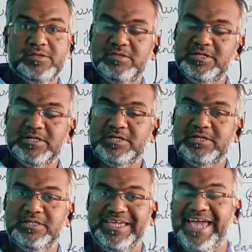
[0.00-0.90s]

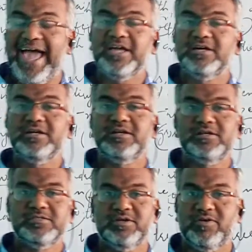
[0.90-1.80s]
the
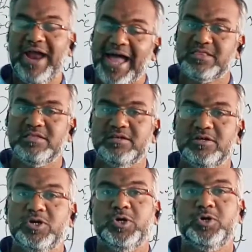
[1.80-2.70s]
anger, the wrath
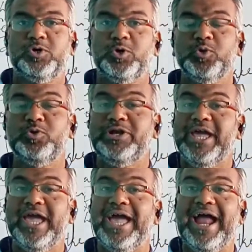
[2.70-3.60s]
grew
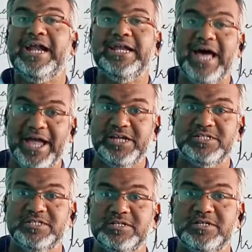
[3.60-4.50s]
day and
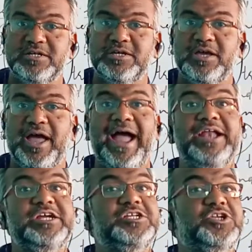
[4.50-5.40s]
night,
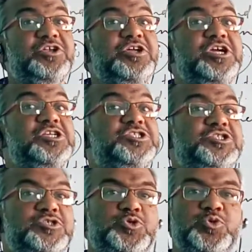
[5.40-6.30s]
and it
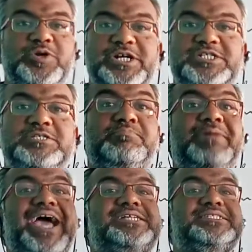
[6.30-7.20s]
reached to its
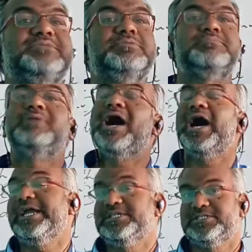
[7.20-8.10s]
maximum
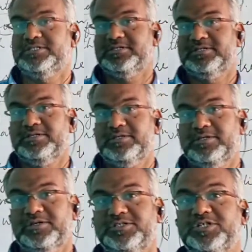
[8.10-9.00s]
height
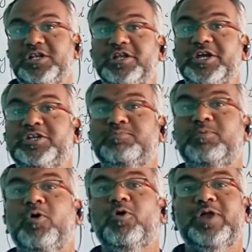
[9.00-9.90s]
till it
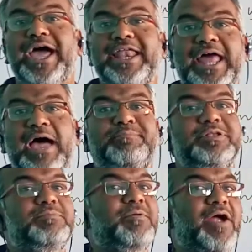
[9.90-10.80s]
bore an
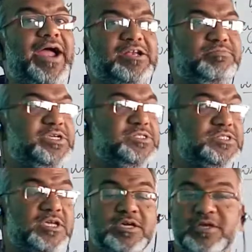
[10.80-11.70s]
apple bright.
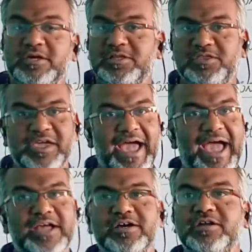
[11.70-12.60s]
Means the
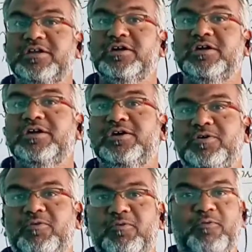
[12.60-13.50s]
anger
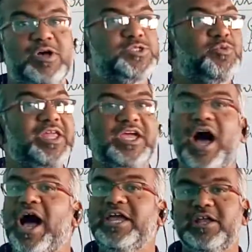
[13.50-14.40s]
was very
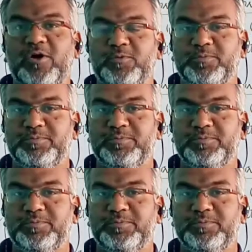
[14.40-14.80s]
high now.